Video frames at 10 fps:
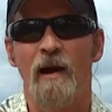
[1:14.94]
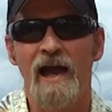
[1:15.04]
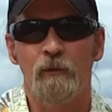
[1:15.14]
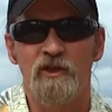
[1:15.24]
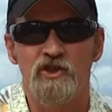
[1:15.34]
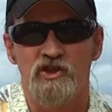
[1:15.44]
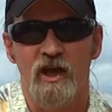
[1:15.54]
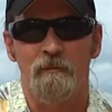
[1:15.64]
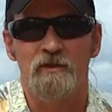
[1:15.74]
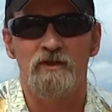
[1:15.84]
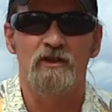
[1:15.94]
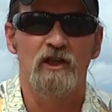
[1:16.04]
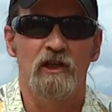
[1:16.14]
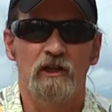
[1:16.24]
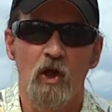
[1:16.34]
pirate ships.
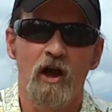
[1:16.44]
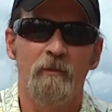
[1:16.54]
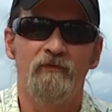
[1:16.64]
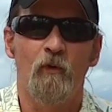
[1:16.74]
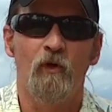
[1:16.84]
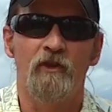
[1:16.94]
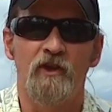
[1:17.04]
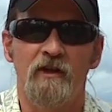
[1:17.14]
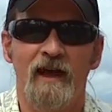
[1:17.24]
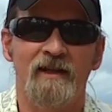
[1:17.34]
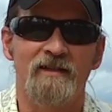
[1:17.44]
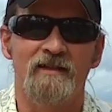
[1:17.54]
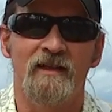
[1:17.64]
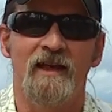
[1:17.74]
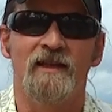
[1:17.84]
Long before the United
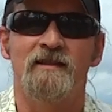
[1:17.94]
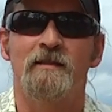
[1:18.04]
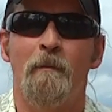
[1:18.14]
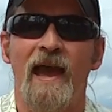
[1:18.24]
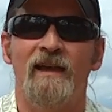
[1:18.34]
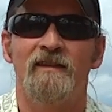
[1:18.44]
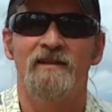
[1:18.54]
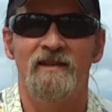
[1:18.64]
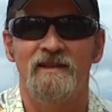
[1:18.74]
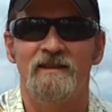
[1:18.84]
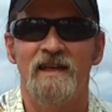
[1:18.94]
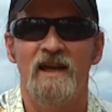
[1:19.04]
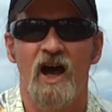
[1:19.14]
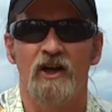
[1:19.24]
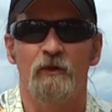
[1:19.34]
States, back in the
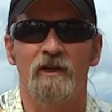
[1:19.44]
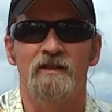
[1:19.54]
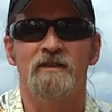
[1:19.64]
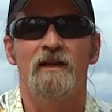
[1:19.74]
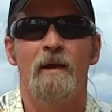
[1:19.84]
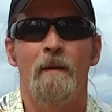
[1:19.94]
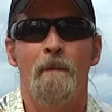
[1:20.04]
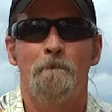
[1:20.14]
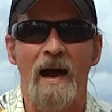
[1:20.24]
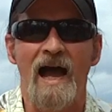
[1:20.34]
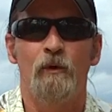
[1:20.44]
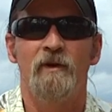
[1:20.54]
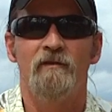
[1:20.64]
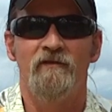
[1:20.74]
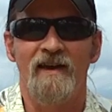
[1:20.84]
1600s,
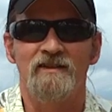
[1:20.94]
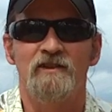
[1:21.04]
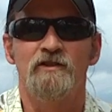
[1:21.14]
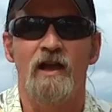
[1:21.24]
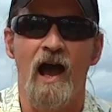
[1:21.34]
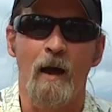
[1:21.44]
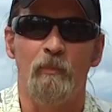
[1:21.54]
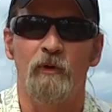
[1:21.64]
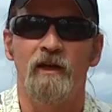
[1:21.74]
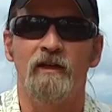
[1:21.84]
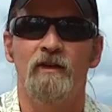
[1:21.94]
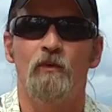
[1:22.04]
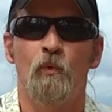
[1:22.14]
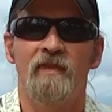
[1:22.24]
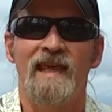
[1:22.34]
pirate vessels operated
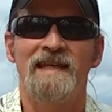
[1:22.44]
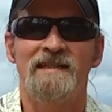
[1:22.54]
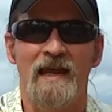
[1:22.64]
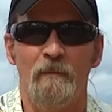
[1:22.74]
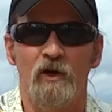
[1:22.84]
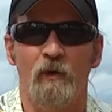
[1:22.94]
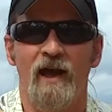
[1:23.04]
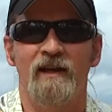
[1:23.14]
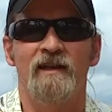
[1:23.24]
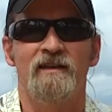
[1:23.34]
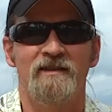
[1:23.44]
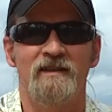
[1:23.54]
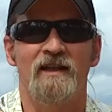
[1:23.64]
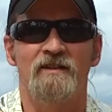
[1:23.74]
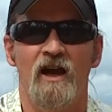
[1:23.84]
with a democratic
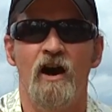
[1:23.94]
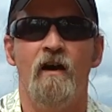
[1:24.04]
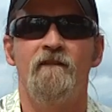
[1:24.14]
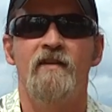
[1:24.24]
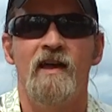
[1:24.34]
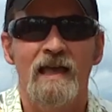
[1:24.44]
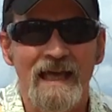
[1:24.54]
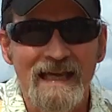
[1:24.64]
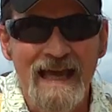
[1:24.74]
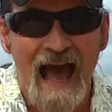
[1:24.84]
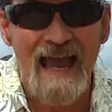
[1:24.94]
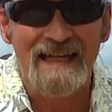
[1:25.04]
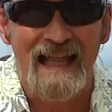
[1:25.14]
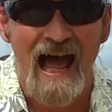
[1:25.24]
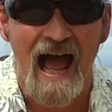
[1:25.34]
set of
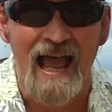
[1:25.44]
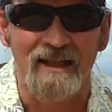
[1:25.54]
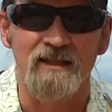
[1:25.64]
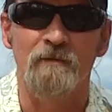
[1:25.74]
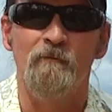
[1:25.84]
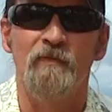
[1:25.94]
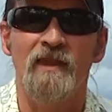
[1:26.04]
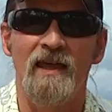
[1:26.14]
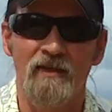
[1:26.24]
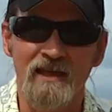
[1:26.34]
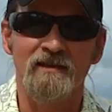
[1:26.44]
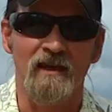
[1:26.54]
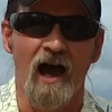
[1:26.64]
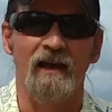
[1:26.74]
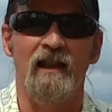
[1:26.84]
guidelines. And these
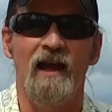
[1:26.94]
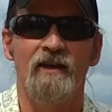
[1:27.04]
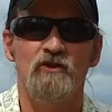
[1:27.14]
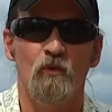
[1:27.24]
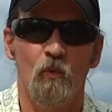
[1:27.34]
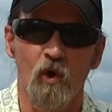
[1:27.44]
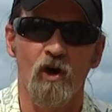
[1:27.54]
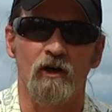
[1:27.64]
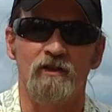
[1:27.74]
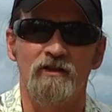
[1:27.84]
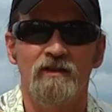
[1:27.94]
guidelines worked.